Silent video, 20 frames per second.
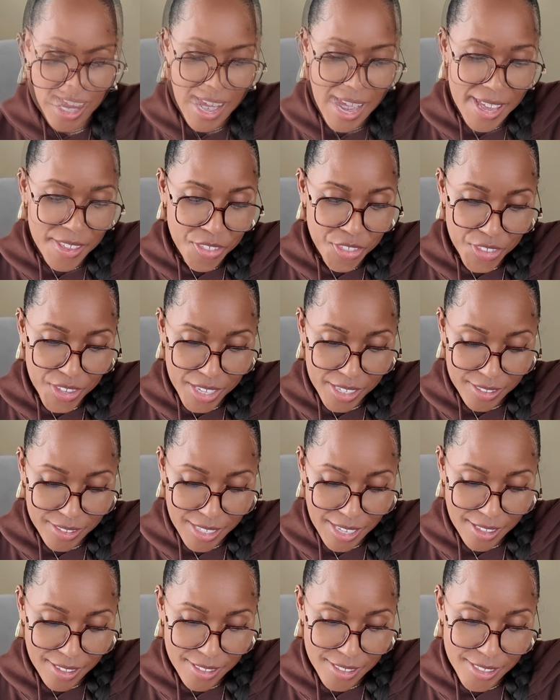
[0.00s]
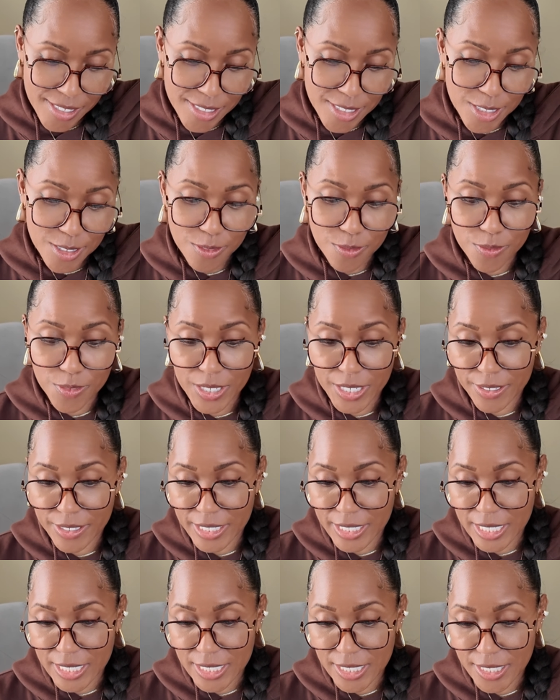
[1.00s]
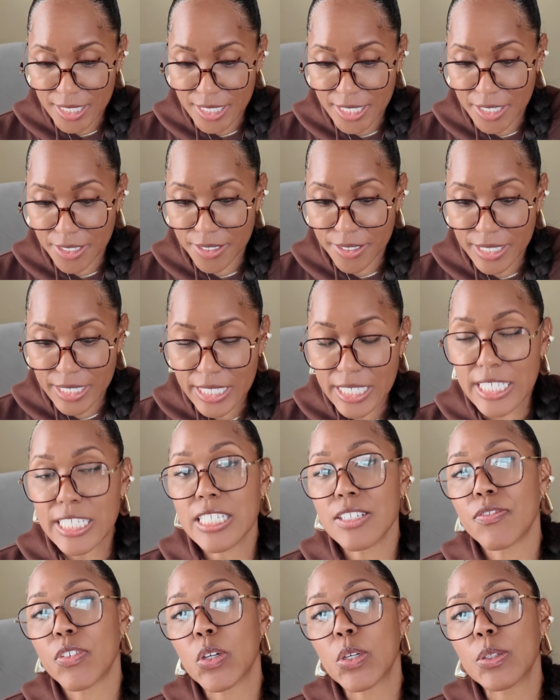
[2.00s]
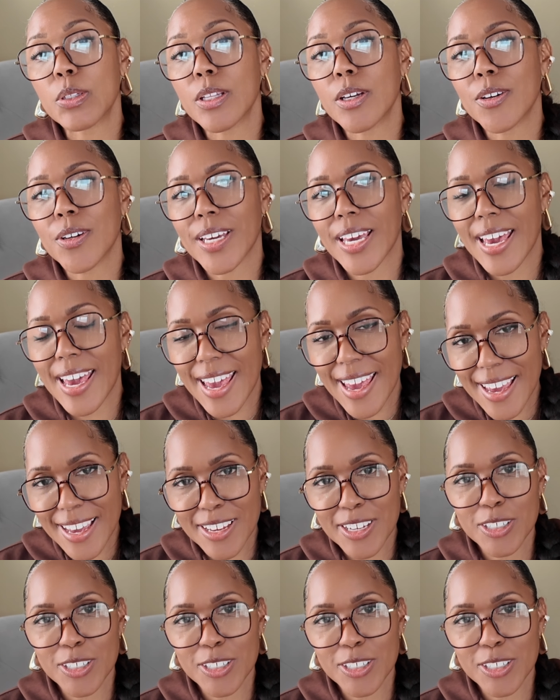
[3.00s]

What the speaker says: I think that it's a very necessary evil, okay?